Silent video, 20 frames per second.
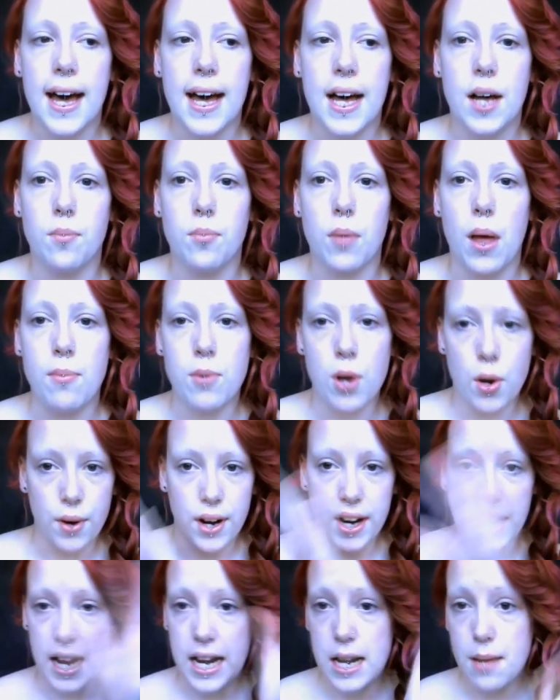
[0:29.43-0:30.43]
I'm not
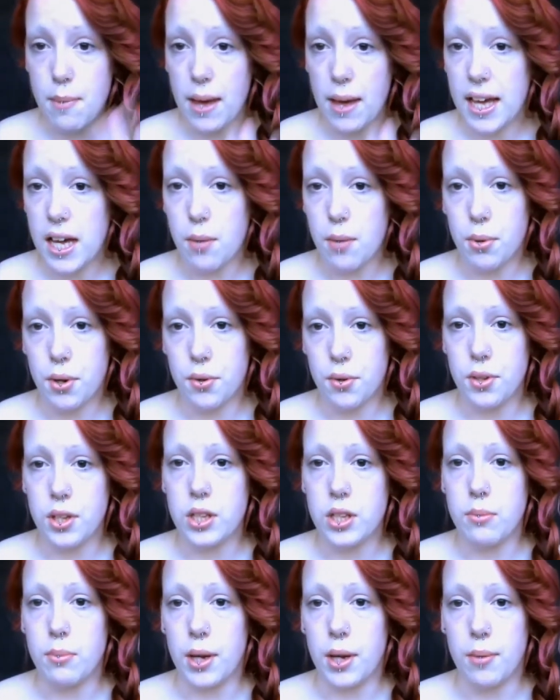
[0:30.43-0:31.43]
wearing any makeup at all
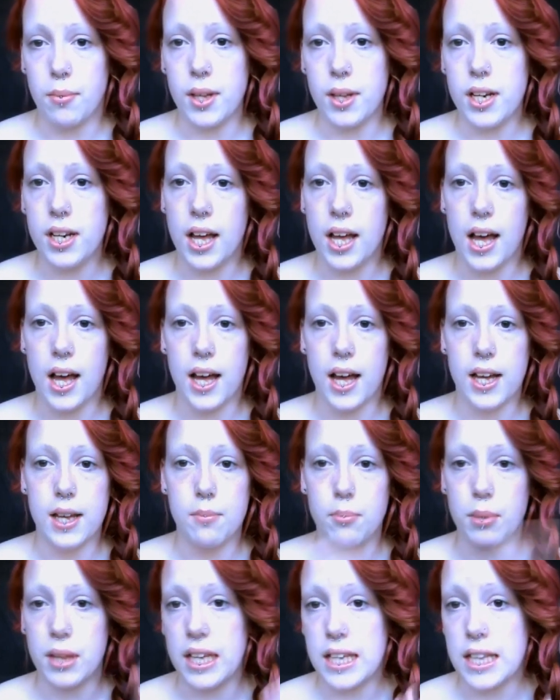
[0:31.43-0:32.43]
at the moment,
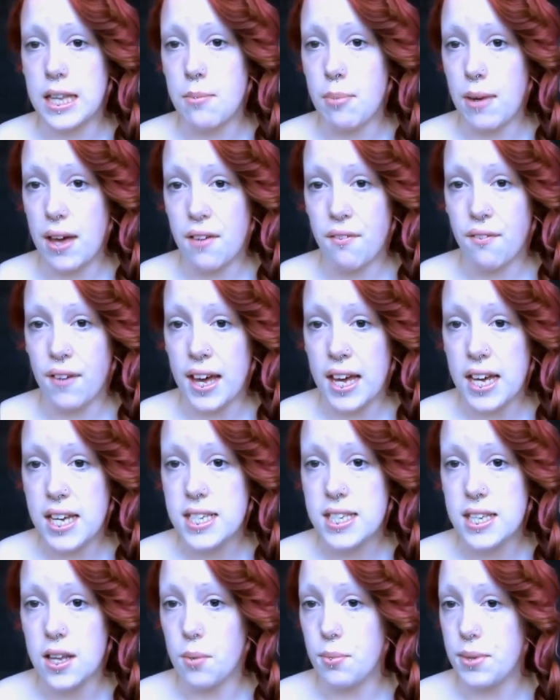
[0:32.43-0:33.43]
completely bare
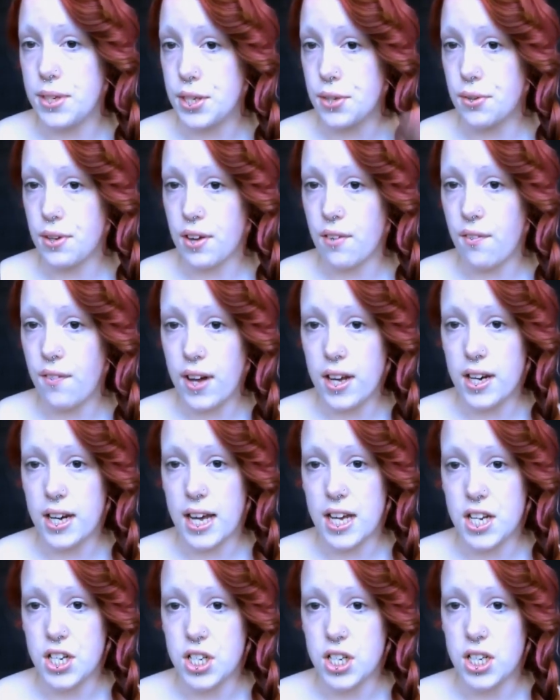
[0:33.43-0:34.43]
face. I'll be doing a
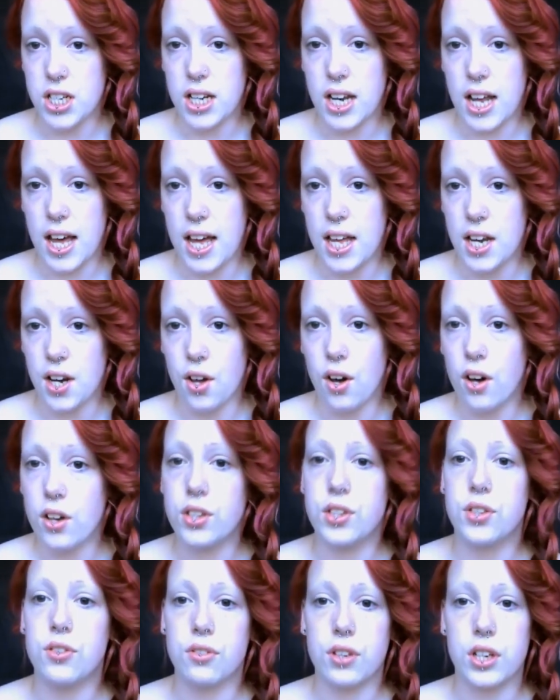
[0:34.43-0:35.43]
foundation and
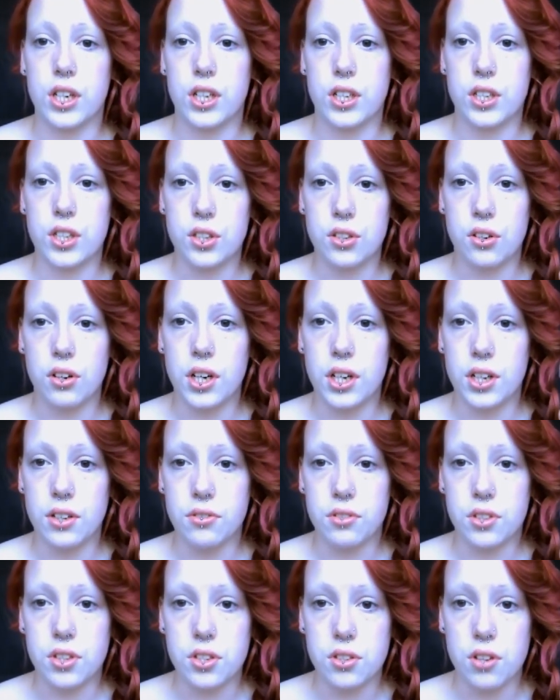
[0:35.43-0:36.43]
contouring
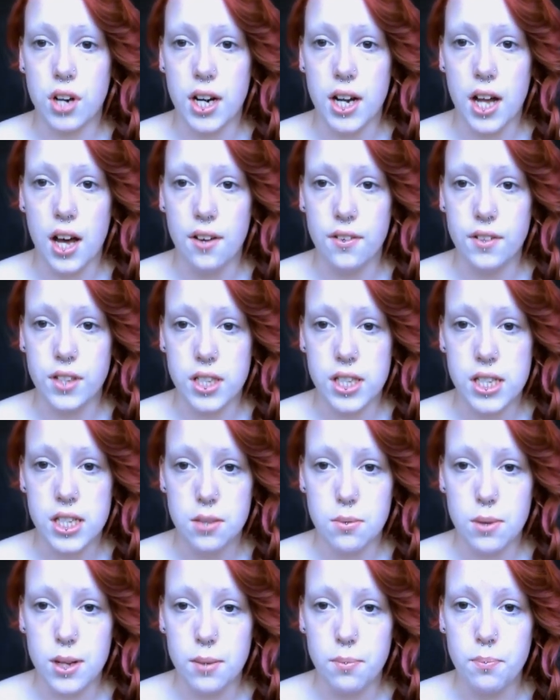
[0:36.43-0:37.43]
tutorial just straight after
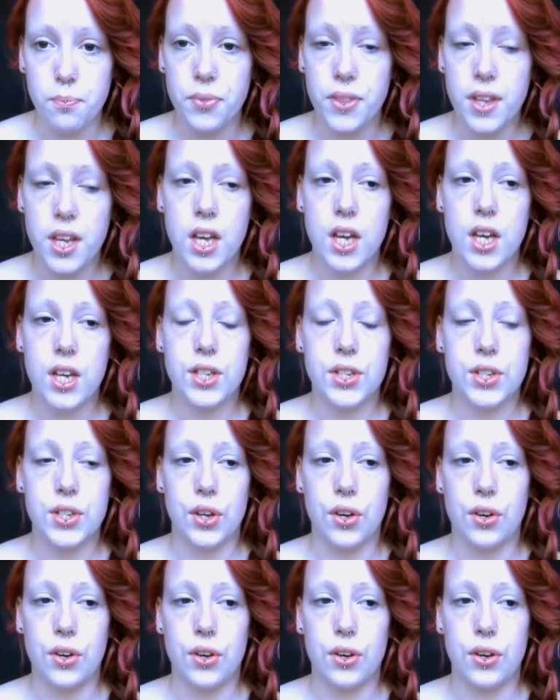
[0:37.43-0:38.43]
this one,
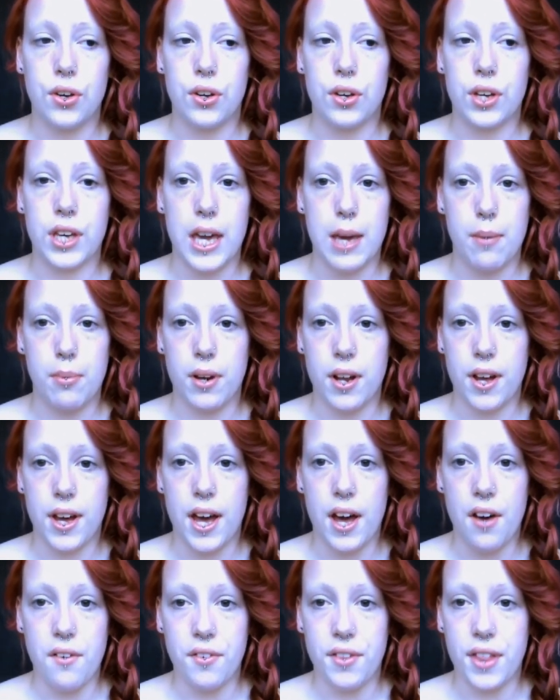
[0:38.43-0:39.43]
so keep an
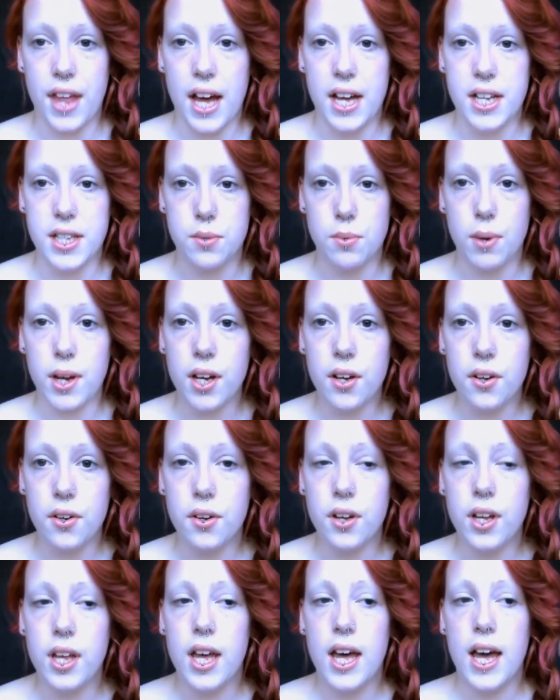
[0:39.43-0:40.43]
eye out for that as
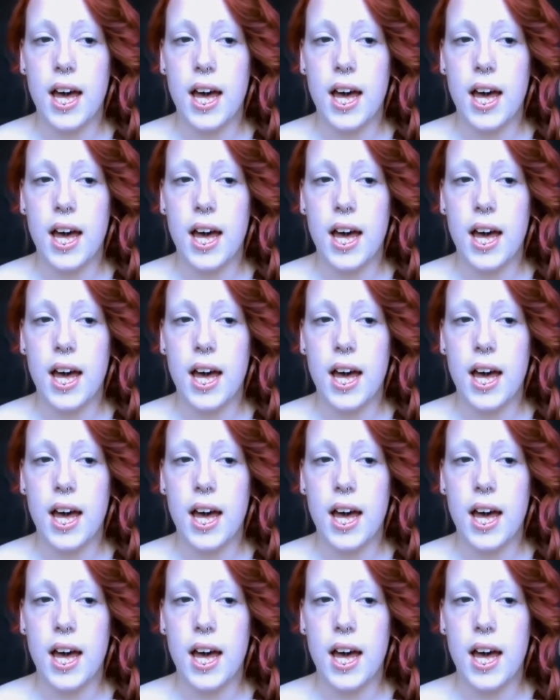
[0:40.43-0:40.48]
well.